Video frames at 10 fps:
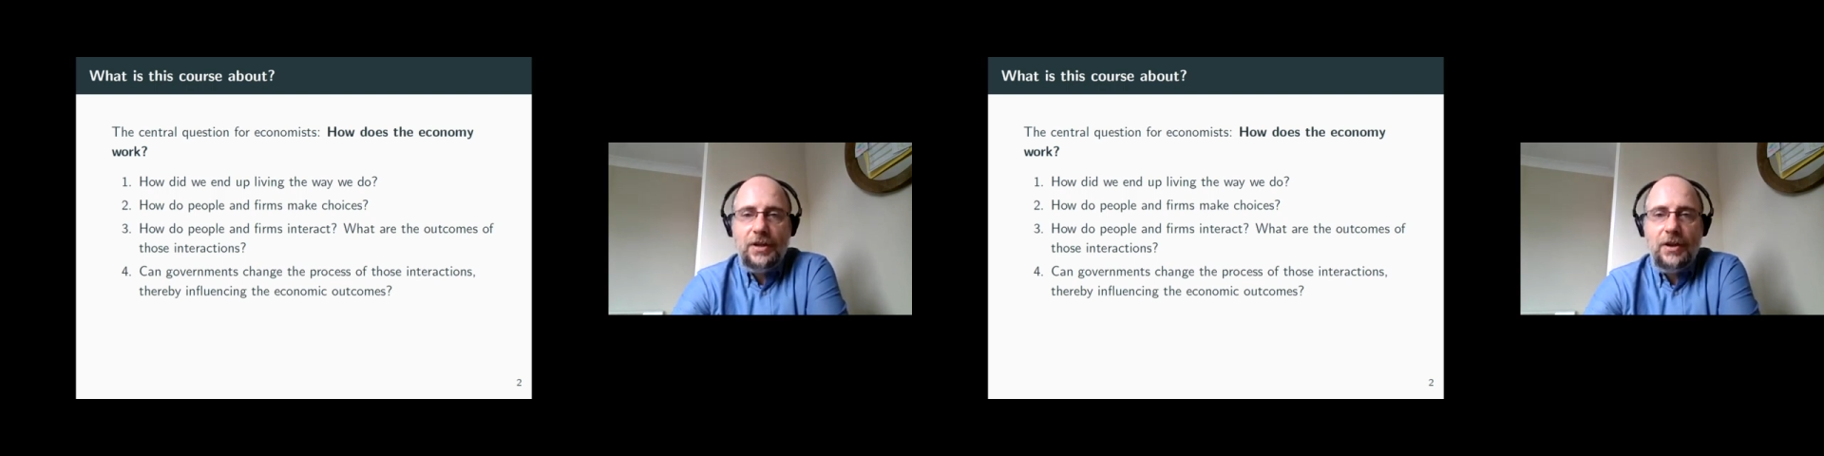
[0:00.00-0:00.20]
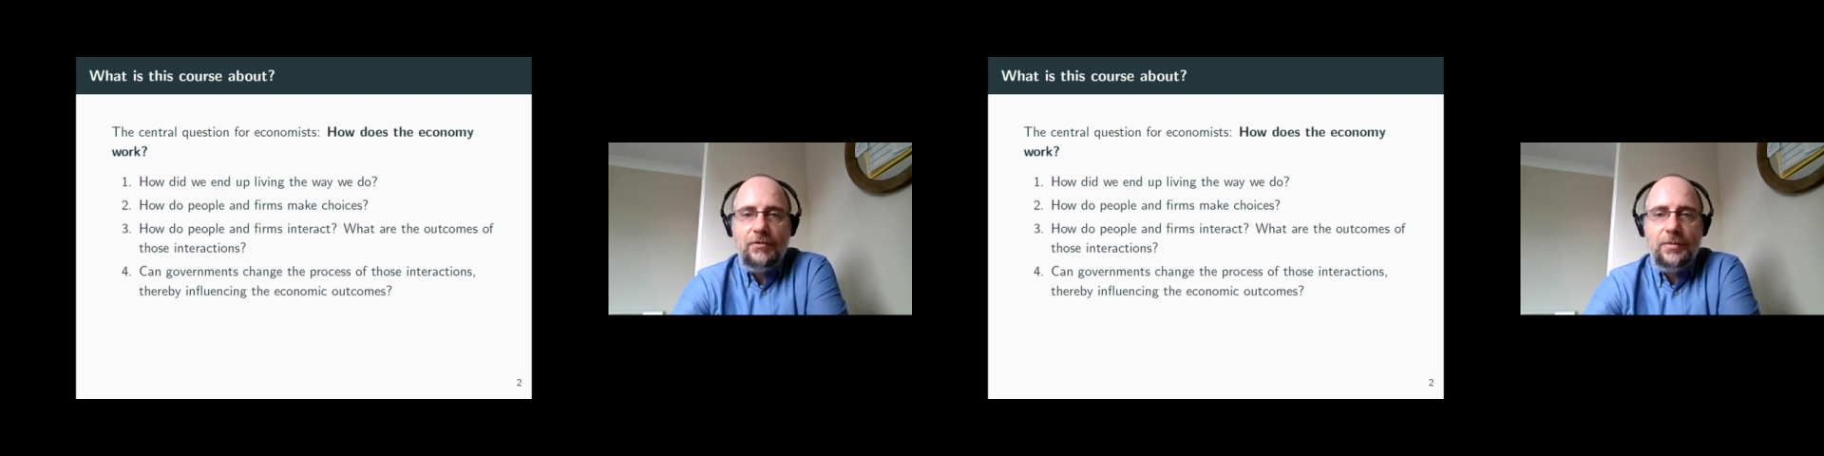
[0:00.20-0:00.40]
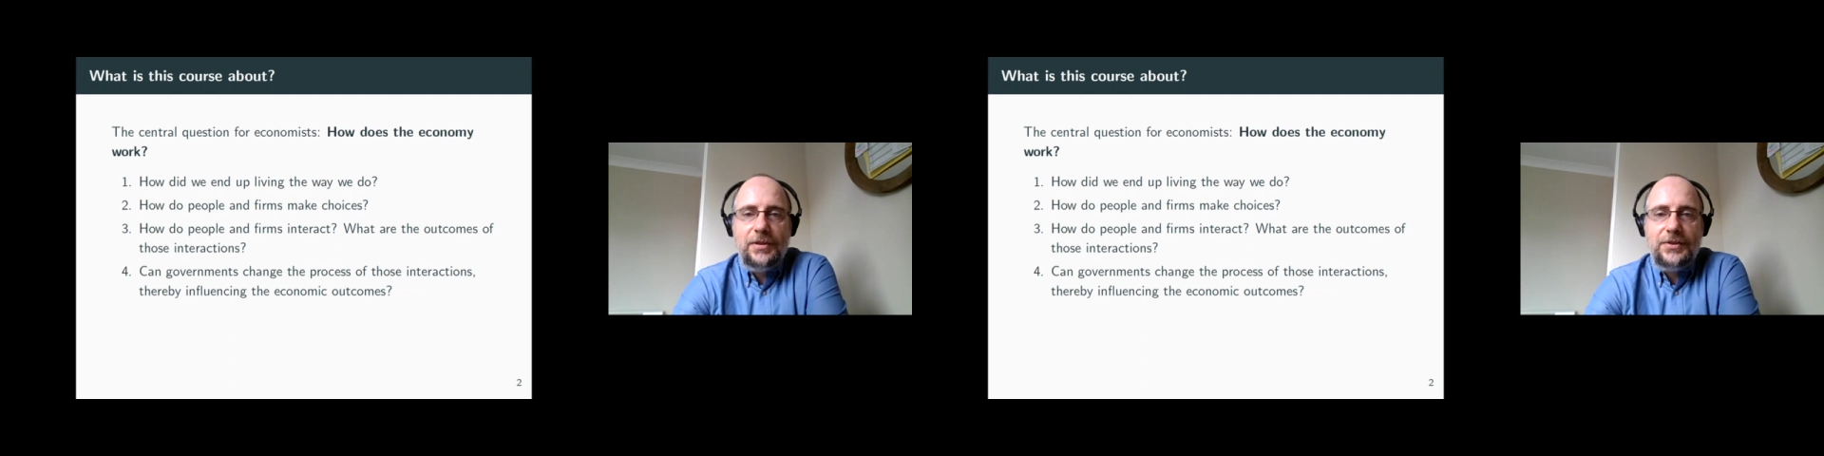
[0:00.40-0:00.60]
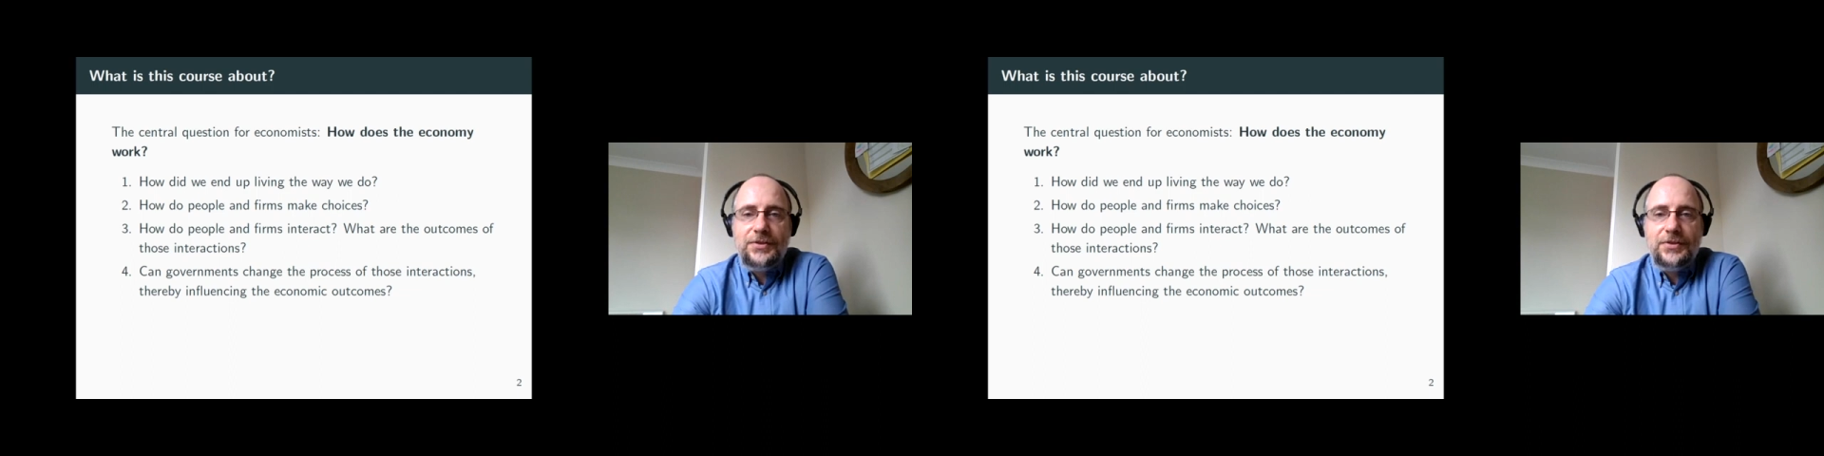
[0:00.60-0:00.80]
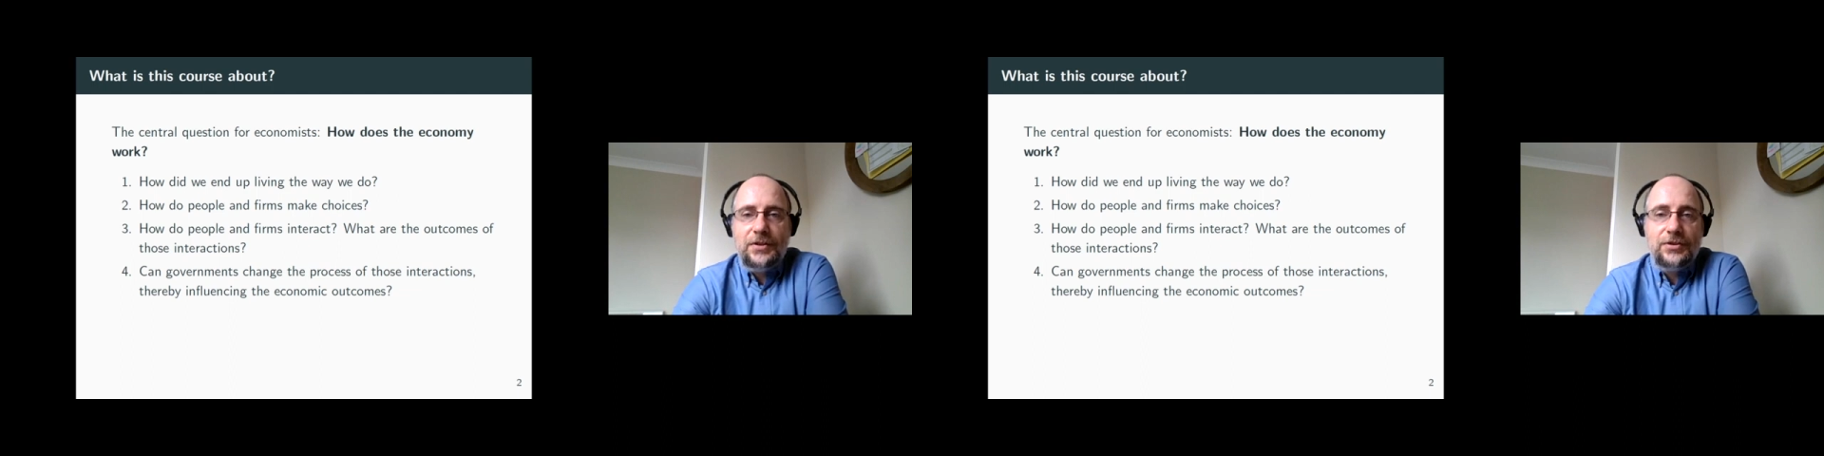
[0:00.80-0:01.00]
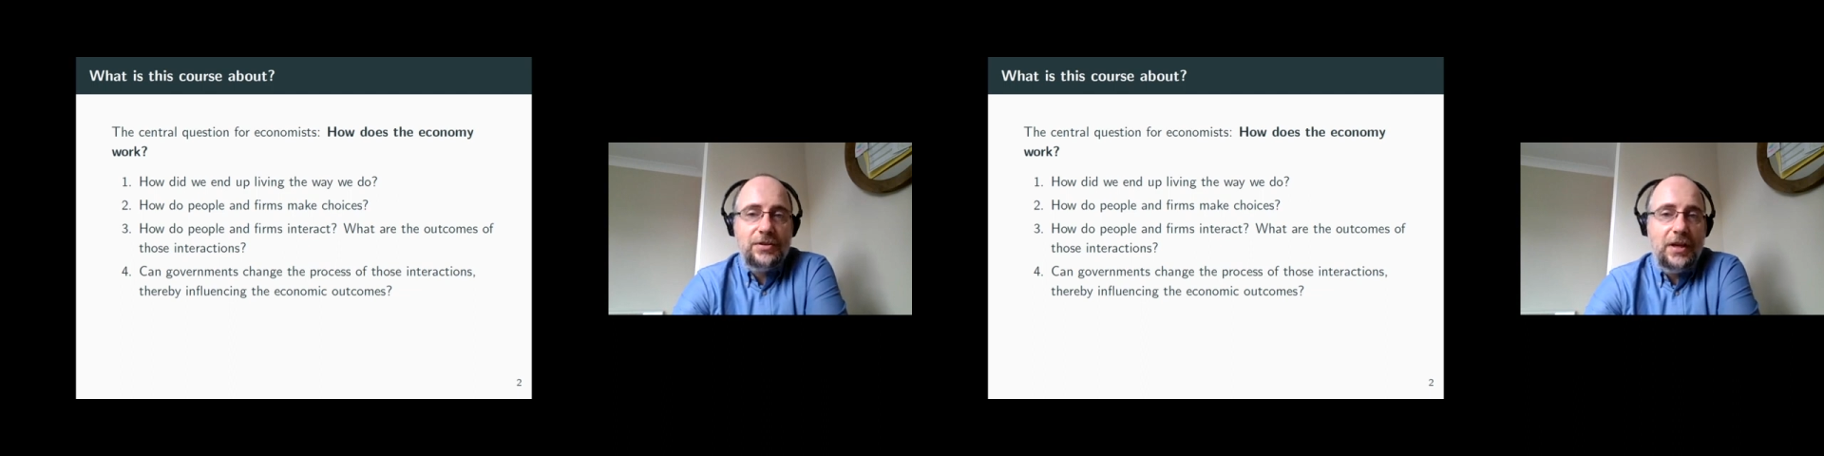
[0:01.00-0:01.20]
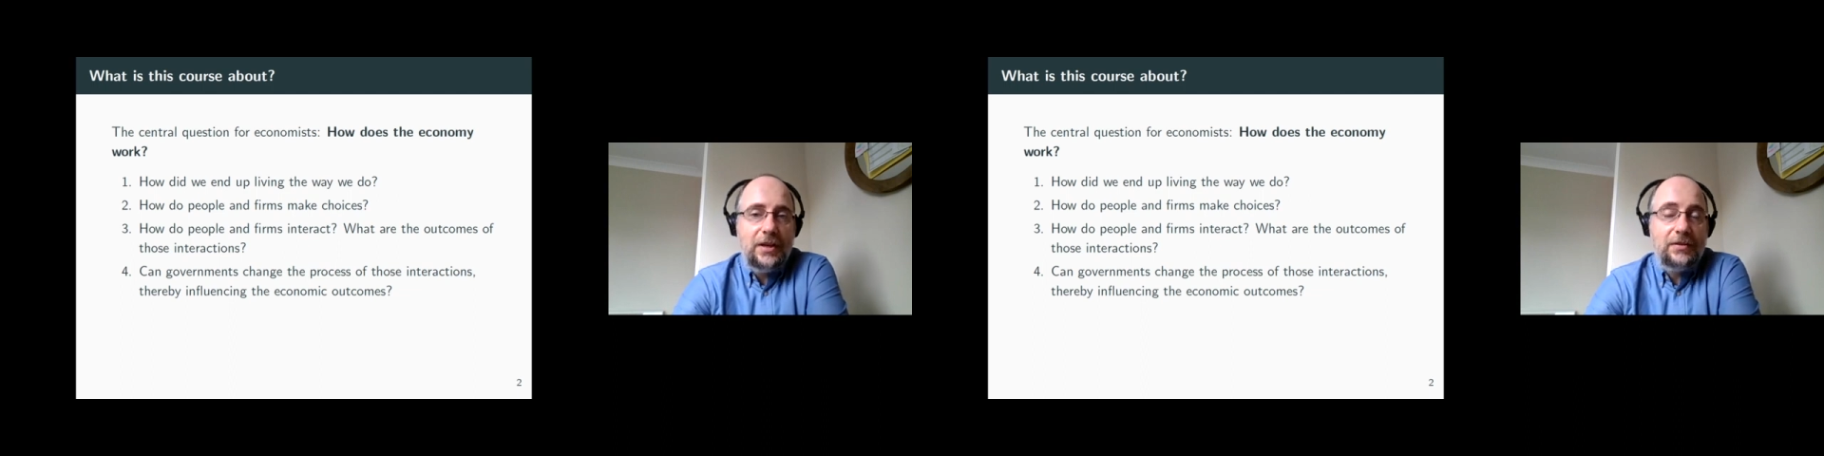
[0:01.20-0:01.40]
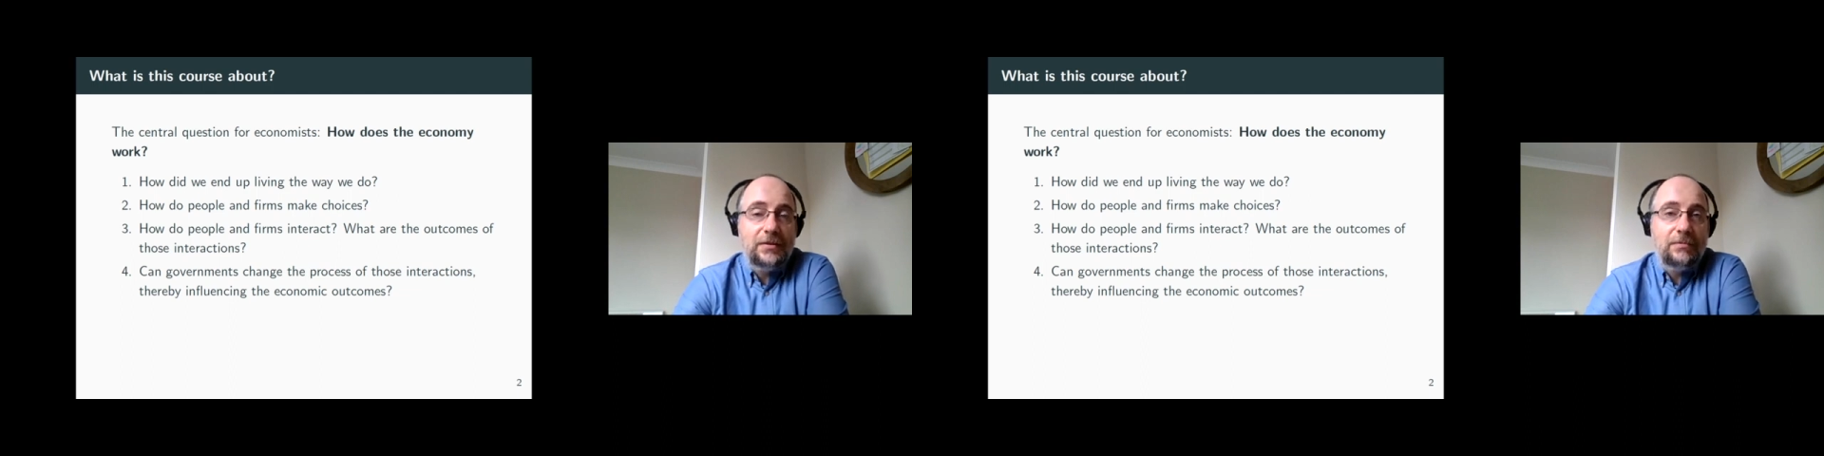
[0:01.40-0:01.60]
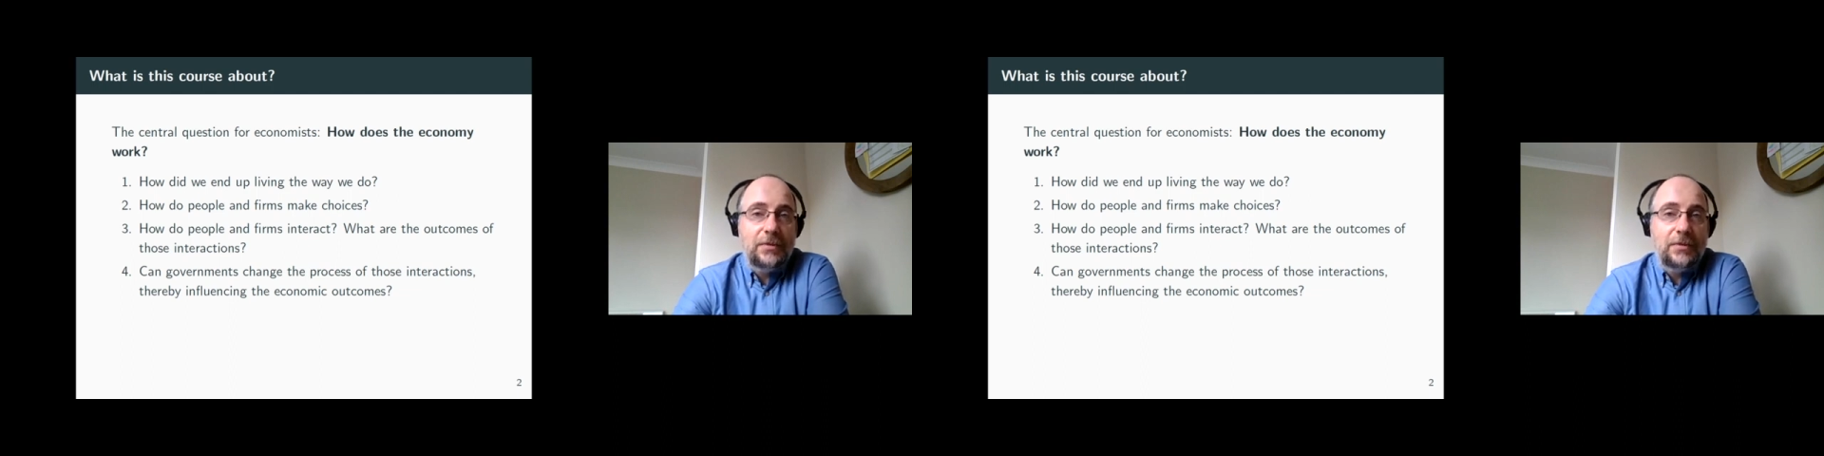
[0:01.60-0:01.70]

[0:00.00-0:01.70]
the government is such that